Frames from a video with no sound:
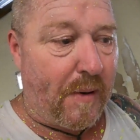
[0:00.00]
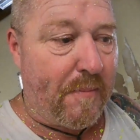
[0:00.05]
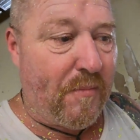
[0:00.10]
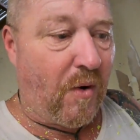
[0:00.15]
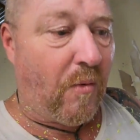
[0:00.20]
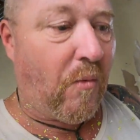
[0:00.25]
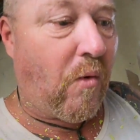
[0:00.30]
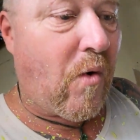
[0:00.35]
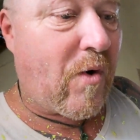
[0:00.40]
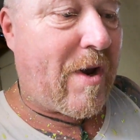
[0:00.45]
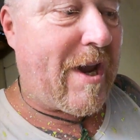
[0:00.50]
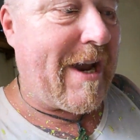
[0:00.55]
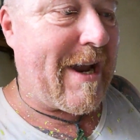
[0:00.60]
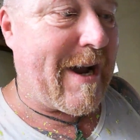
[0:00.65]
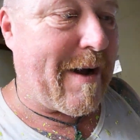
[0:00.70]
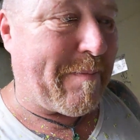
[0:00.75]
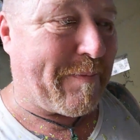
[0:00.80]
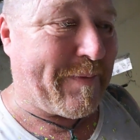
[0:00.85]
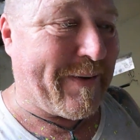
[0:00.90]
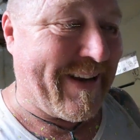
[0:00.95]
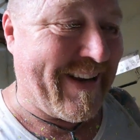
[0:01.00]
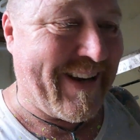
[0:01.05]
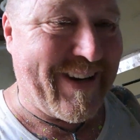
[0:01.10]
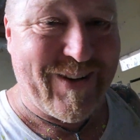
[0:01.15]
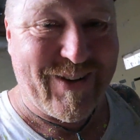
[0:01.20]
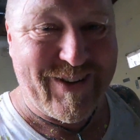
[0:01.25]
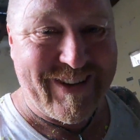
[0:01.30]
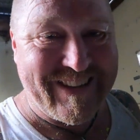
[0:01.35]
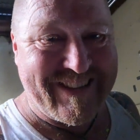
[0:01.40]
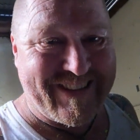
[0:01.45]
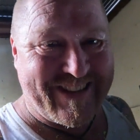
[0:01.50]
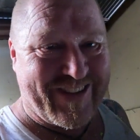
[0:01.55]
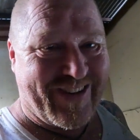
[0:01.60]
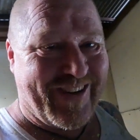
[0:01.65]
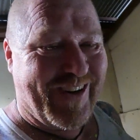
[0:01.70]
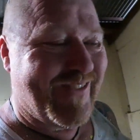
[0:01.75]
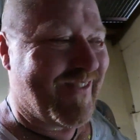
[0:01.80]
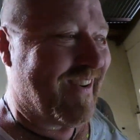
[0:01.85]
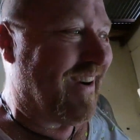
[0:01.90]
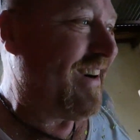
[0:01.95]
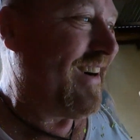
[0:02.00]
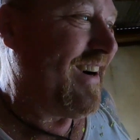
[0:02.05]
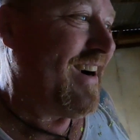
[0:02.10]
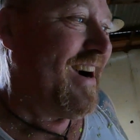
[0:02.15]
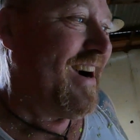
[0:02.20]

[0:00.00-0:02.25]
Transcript: I'm not walking up the hill this time.